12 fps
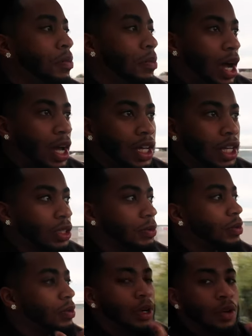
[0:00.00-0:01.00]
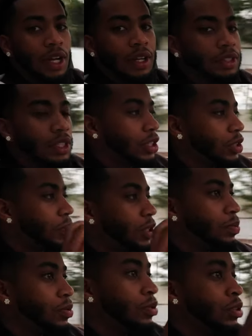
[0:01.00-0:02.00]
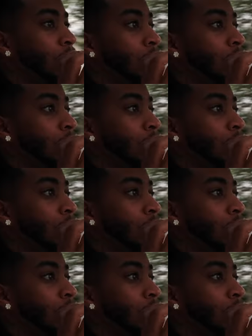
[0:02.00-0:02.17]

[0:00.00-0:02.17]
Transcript: my age, people my wife's age, people